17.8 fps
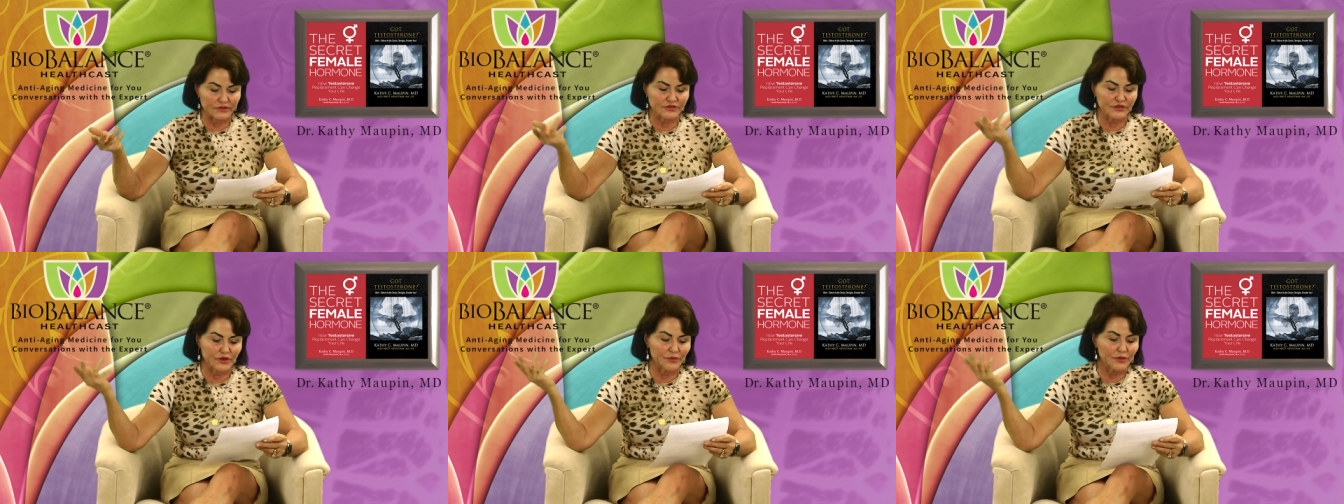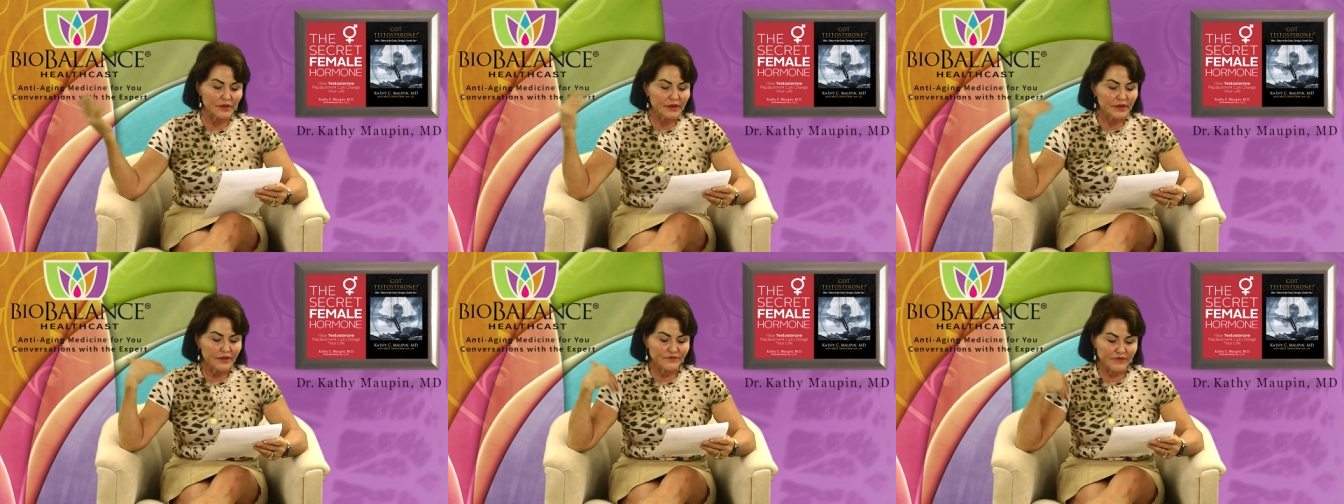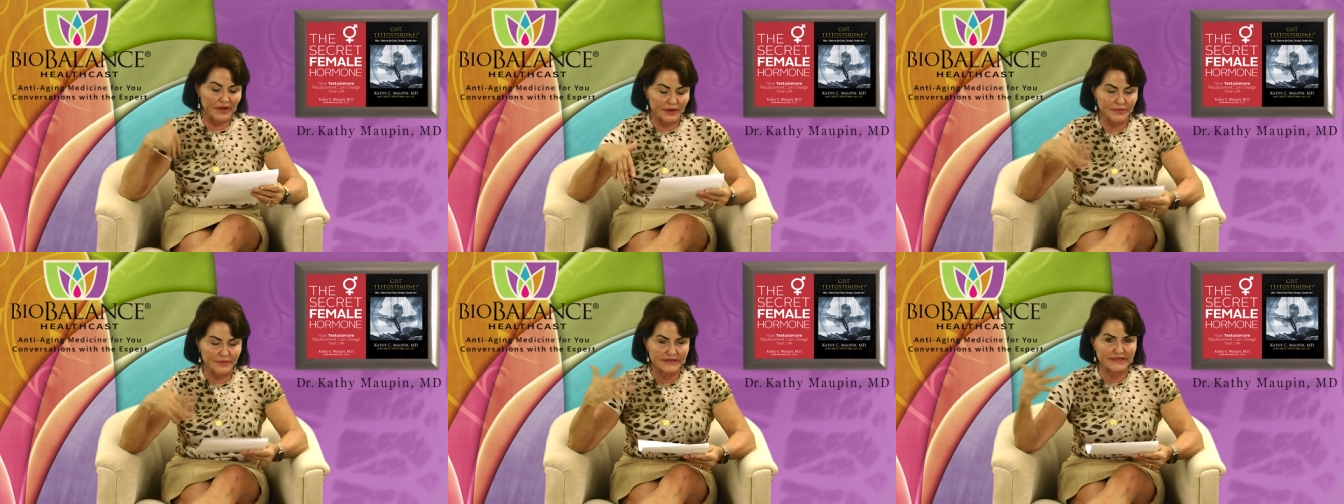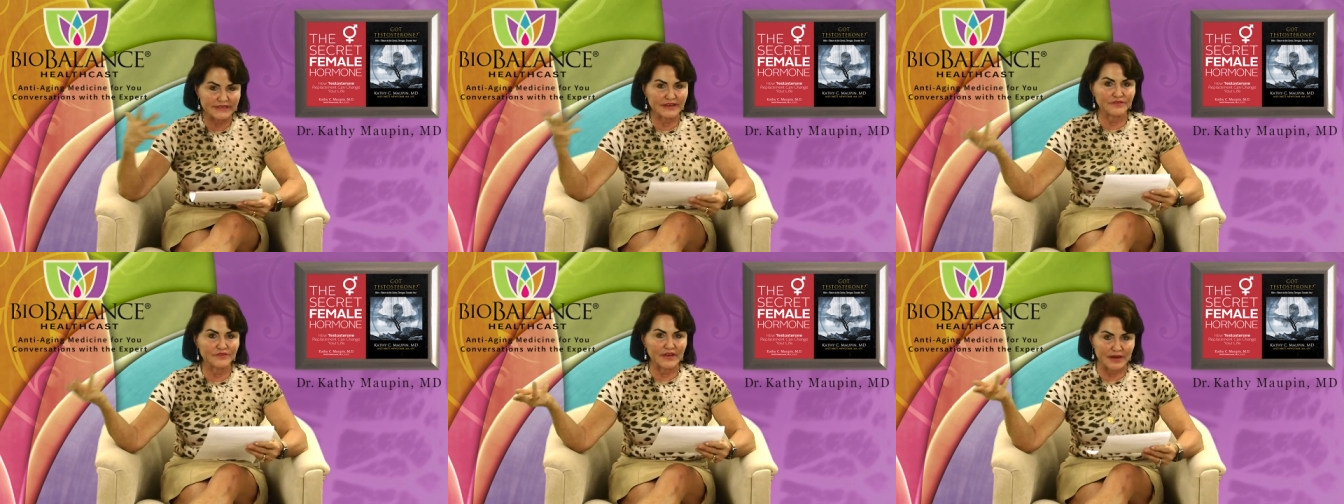So, vitamin
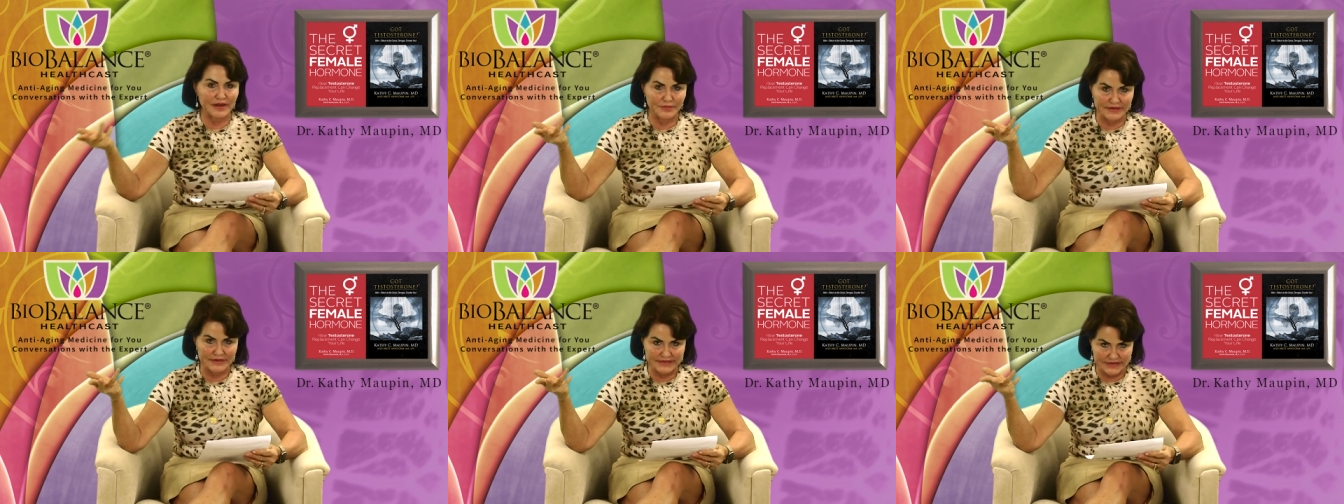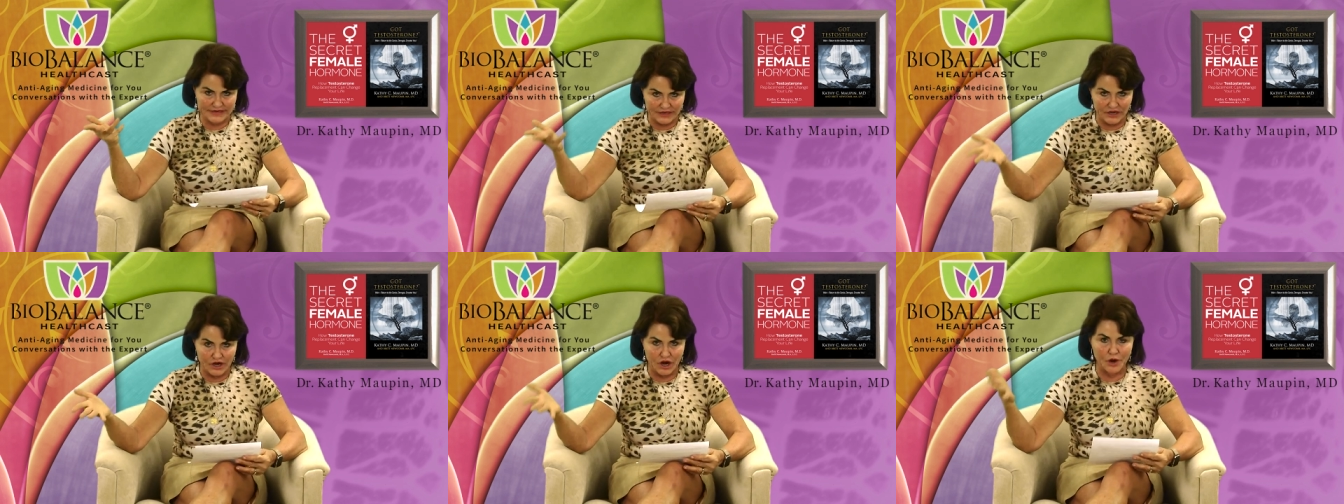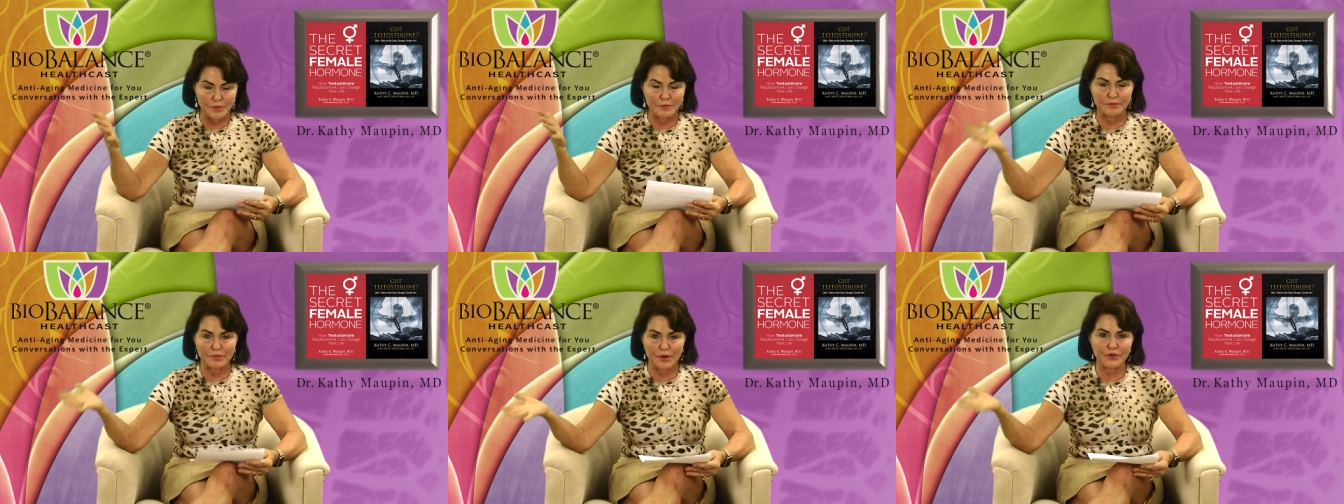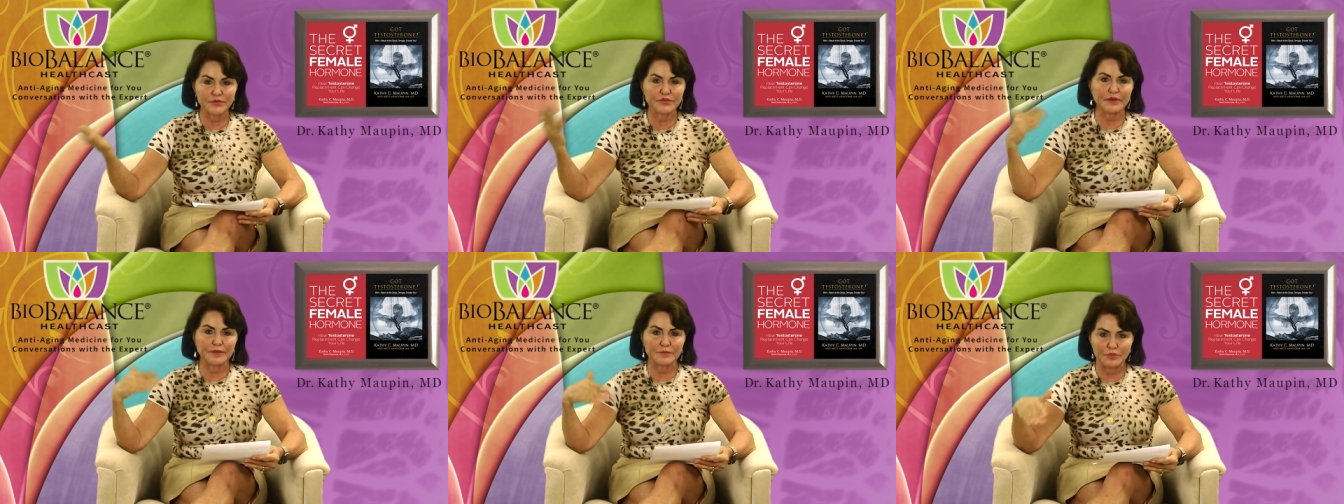C, vitamin D are
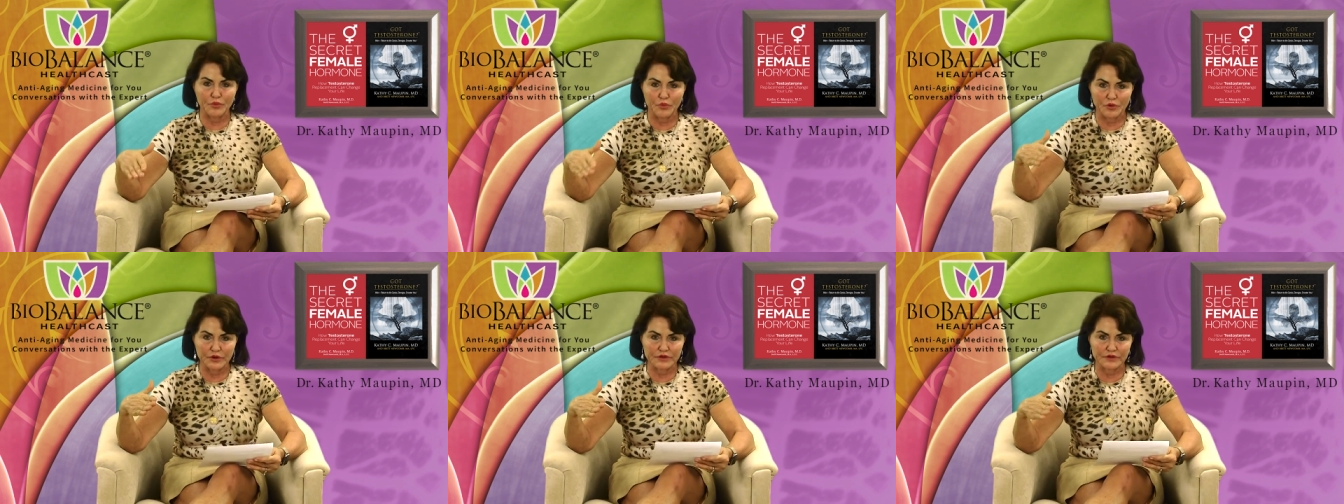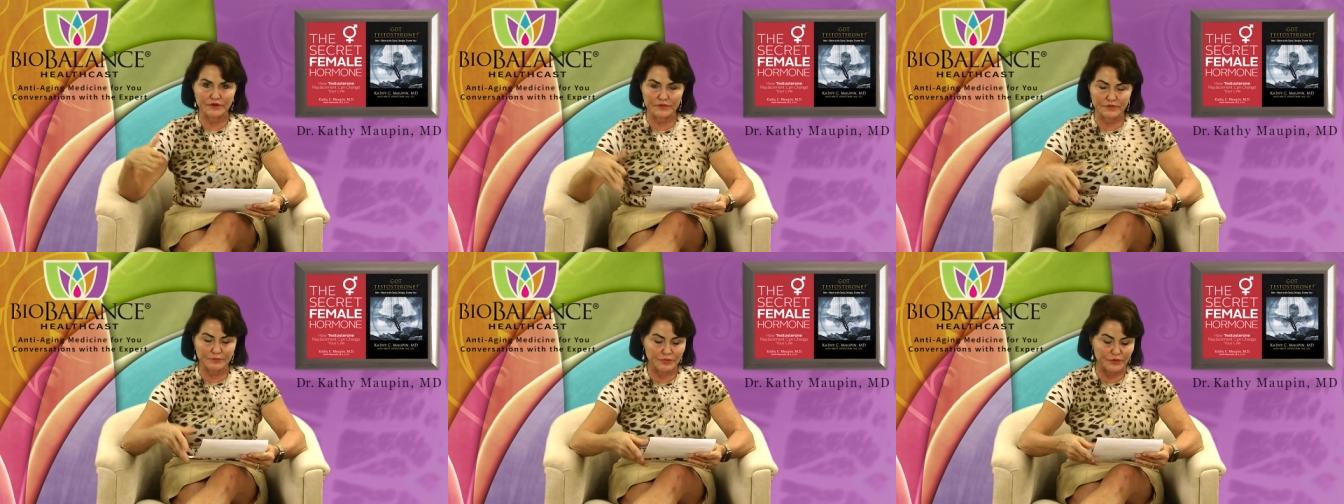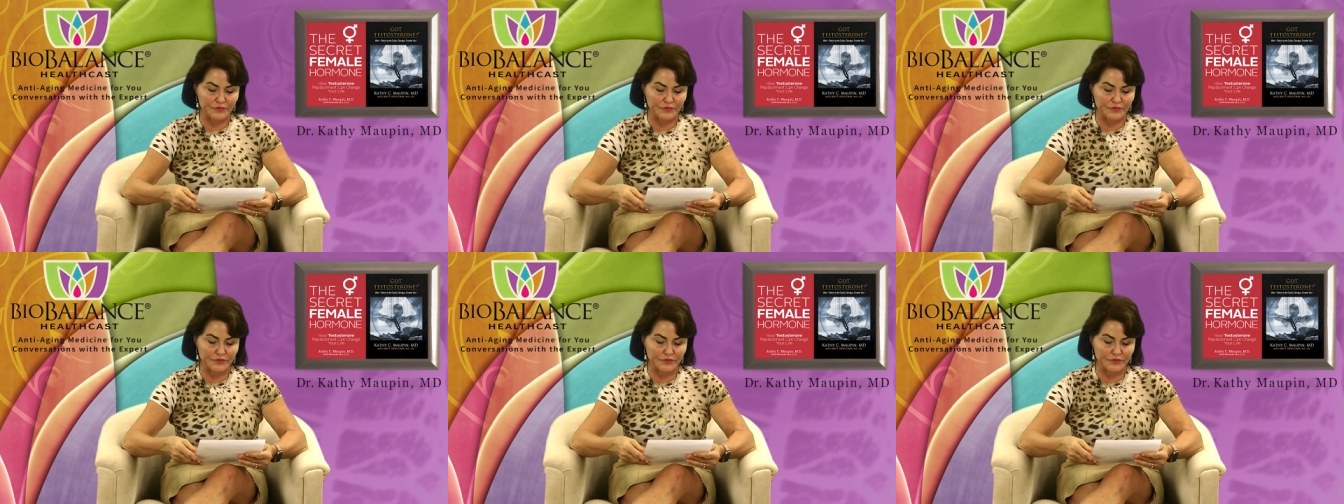both important